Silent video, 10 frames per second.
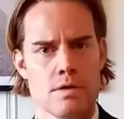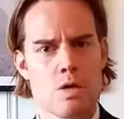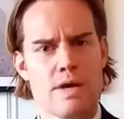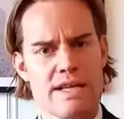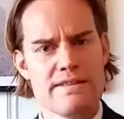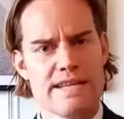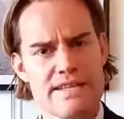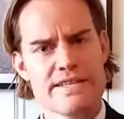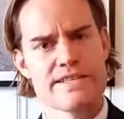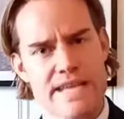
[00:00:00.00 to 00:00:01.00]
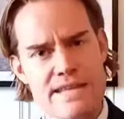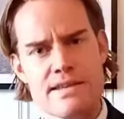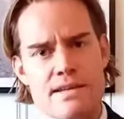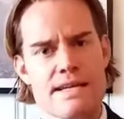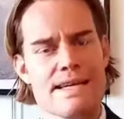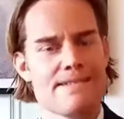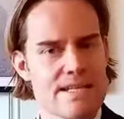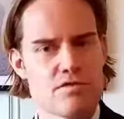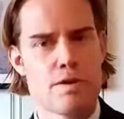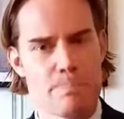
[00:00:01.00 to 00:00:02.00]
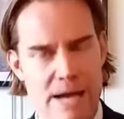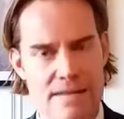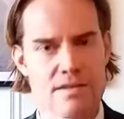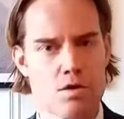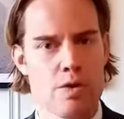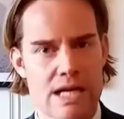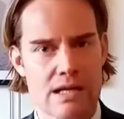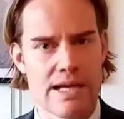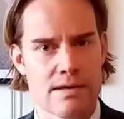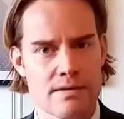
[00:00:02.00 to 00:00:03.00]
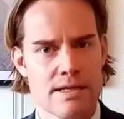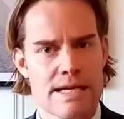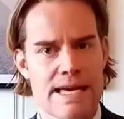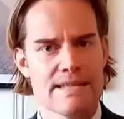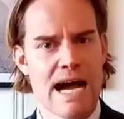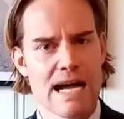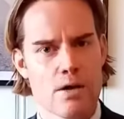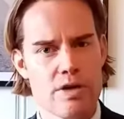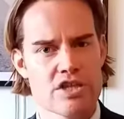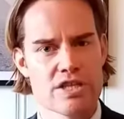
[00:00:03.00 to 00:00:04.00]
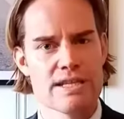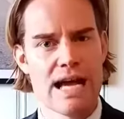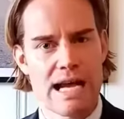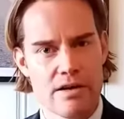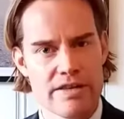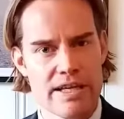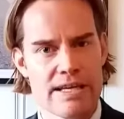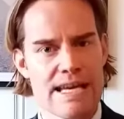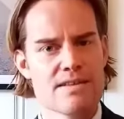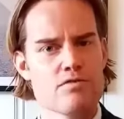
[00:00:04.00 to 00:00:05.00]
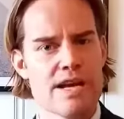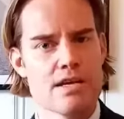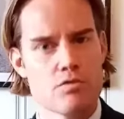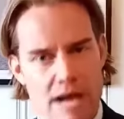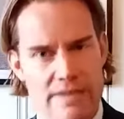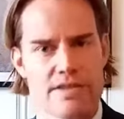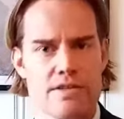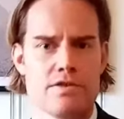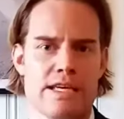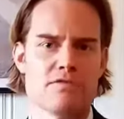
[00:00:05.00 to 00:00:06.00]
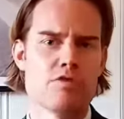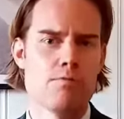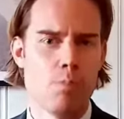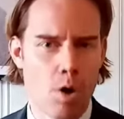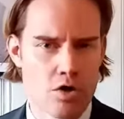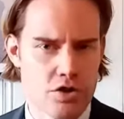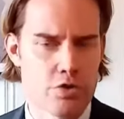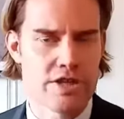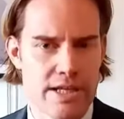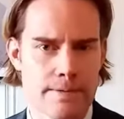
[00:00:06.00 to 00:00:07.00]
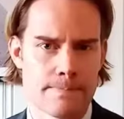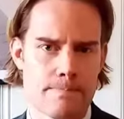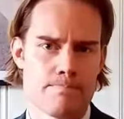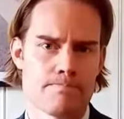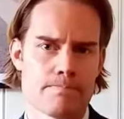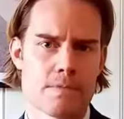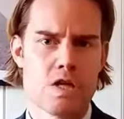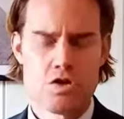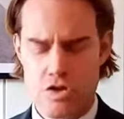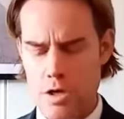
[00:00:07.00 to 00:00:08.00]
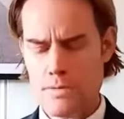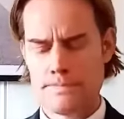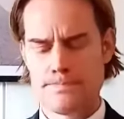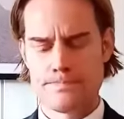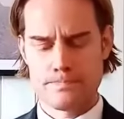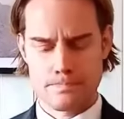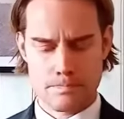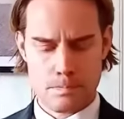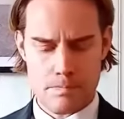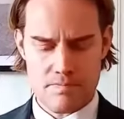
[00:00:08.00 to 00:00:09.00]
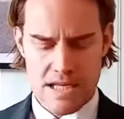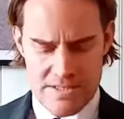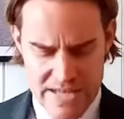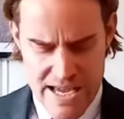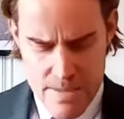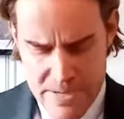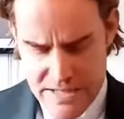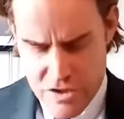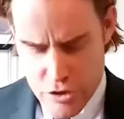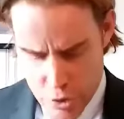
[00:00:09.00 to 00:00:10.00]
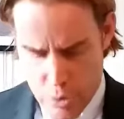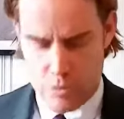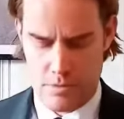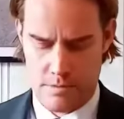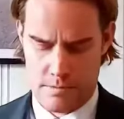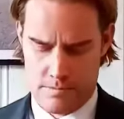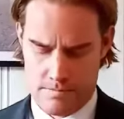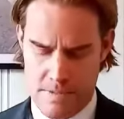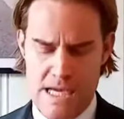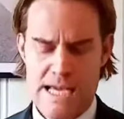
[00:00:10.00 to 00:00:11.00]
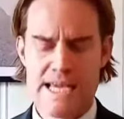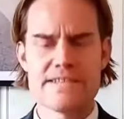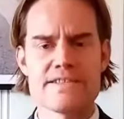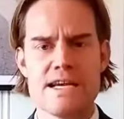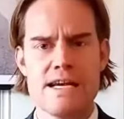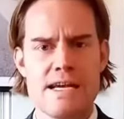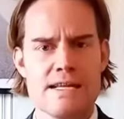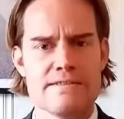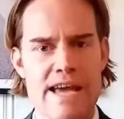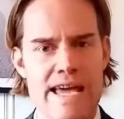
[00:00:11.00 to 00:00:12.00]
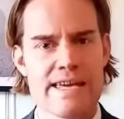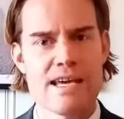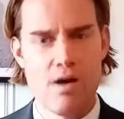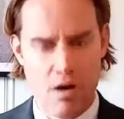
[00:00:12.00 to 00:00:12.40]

when he did sin, he did repent quickly. In anguish, in agony, in regret, in remorse, you see. So, 2 Peter 2 is taking